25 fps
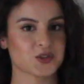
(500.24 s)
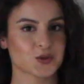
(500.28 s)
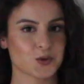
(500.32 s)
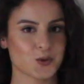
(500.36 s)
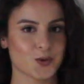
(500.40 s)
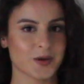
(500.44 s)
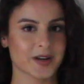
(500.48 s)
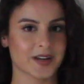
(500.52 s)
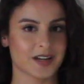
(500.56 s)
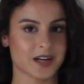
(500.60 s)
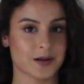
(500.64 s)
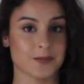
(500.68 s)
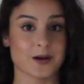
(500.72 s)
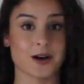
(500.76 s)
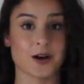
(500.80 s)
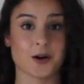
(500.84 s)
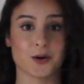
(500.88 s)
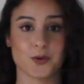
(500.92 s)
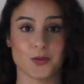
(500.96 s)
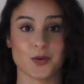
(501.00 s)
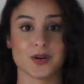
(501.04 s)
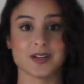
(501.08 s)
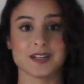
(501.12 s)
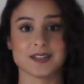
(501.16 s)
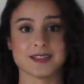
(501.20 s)
Talking
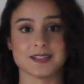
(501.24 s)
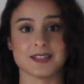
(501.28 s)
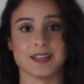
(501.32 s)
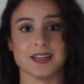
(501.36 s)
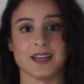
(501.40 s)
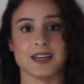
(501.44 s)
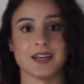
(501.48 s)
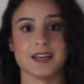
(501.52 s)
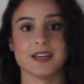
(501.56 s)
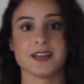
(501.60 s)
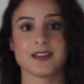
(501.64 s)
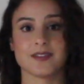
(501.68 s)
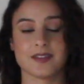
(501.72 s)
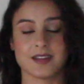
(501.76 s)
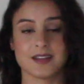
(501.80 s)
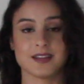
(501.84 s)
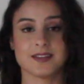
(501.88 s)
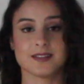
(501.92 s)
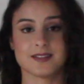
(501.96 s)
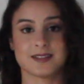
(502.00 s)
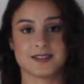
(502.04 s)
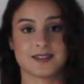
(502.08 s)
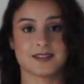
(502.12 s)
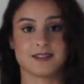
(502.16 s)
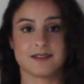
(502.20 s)
about quality,
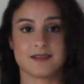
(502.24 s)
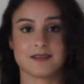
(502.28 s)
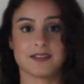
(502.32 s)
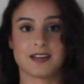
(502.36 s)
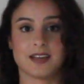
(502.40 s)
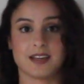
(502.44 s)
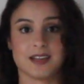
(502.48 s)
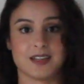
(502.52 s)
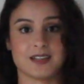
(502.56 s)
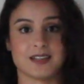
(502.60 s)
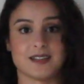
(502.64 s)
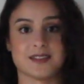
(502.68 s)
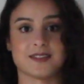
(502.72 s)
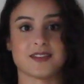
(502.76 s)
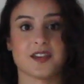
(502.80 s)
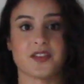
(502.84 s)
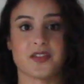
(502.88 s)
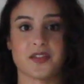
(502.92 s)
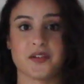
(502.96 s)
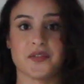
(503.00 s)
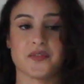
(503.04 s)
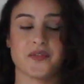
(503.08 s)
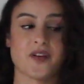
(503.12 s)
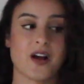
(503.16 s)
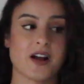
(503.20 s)
this is
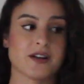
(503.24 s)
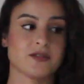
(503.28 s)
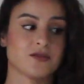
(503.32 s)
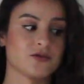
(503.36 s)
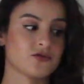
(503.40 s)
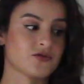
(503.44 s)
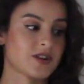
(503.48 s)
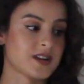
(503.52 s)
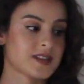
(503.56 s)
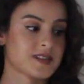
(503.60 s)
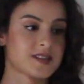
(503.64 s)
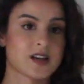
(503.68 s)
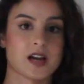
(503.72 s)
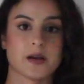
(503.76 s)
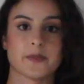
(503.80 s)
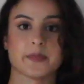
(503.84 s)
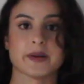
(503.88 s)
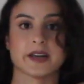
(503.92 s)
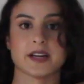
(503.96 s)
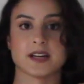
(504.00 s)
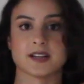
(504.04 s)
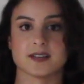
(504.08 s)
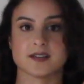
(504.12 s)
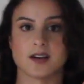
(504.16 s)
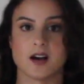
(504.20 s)
the final dress that I
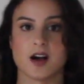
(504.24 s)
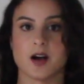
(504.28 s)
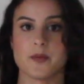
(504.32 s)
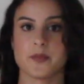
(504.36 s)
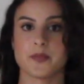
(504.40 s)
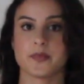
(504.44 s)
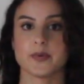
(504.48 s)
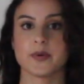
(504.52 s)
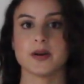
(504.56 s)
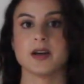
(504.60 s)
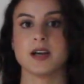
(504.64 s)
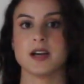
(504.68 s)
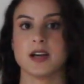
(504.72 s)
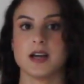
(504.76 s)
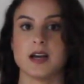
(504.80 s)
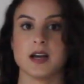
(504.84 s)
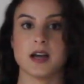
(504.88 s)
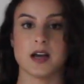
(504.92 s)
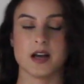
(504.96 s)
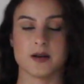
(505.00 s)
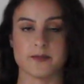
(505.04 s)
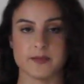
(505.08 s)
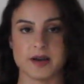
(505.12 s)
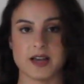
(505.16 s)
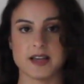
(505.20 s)
picked up
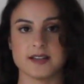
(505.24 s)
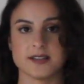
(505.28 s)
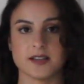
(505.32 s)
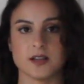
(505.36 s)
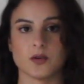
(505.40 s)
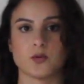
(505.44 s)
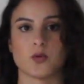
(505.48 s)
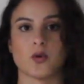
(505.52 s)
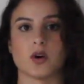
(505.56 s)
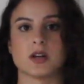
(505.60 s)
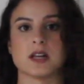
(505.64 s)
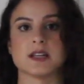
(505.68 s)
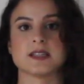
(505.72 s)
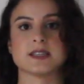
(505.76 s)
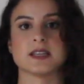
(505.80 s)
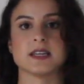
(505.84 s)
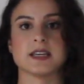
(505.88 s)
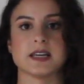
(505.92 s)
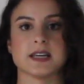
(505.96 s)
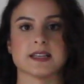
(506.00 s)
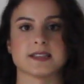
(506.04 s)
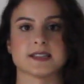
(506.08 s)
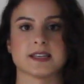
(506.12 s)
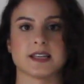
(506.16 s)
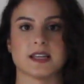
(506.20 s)
amazing
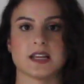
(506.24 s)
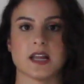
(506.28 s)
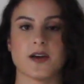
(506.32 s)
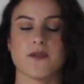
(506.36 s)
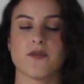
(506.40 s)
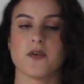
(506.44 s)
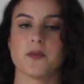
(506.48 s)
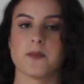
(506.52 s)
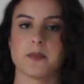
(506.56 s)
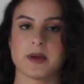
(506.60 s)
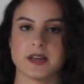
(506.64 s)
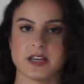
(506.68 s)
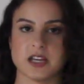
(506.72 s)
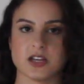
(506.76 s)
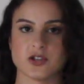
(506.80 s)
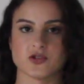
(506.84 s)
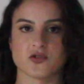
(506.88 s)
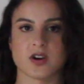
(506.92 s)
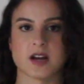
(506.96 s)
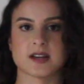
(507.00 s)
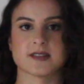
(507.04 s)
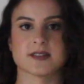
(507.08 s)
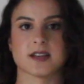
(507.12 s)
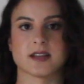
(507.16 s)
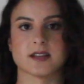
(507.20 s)
quality. It's a leather mini
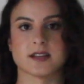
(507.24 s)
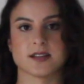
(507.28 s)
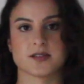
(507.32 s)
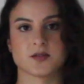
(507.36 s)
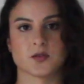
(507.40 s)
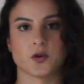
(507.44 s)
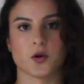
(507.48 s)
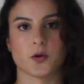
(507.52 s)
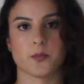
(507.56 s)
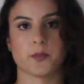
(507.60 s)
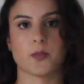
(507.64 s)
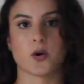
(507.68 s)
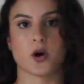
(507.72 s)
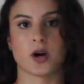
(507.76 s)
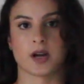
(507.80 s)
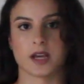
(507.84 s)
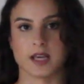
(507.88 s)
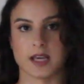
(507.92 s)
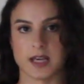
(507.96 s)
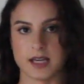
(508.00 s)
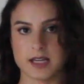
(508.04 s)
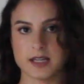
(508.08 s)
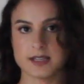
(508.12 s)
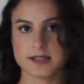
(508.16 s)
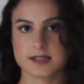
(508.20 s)
dress and it's got
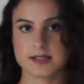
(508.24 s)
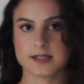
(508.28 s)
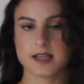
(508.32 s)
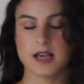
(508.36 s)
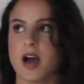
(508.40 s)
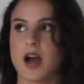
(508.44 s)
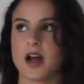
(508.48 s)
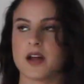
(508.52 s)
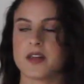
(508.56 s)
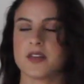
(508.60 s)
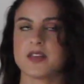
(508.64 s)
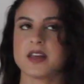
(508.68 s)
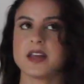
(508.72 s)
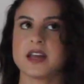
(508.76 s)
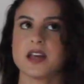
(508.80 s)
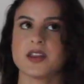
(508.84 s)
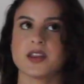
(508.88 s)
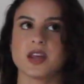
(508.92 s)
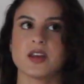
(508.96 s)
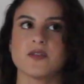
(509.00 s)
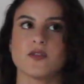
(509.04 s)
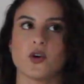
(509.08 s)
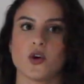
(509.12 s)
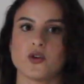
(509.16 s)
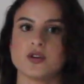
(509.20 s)
pockets. I think
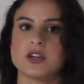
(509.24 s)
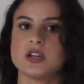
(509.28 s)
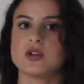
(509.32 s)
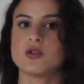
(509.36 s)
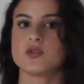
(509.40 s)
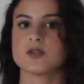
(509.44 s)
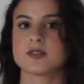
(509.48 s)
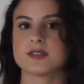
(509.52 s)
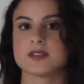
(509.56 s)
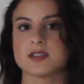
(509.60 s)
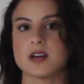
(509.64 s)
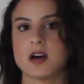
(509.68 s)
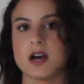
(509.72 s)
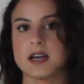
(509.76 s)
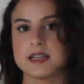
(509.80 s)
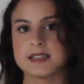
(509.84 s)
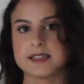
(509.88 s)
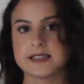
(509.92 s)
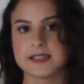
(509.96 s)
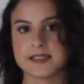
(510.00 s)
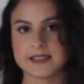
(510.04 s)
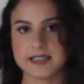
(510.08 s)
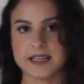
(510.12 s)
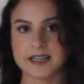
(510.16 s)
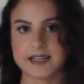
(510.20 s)
they've only got
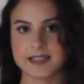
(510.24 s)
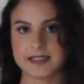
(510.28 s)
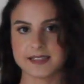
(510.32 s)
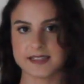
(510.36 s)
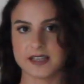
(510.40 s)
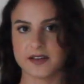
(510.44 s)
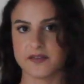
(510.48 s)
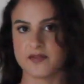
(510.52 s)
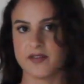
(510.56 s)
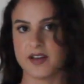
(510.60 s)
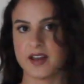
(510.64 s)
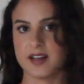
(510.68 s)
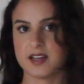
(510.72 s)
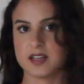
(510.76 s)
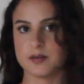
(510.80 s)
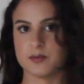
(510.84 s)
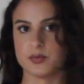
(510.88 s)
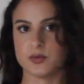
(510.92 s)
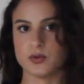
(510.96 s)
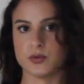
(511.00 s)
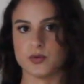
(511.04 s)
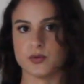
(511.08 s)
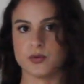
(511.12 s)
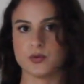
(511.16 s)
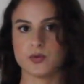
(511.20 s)
size 6
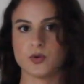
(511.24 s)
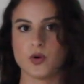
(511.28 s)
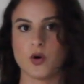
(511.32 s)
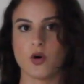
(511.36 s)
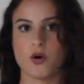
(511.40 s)
available